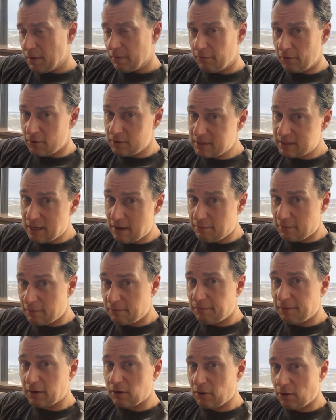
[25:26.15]
If you're a
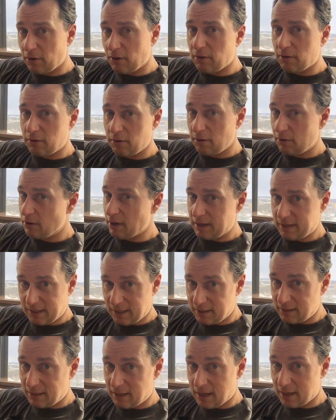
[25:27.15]
7-figure earner, you
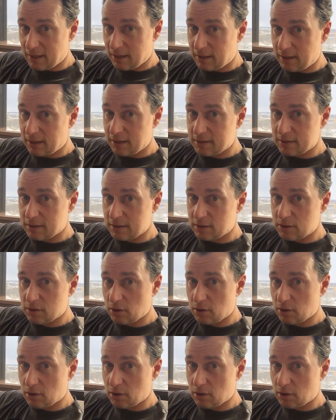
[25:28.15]
didn't get it easy.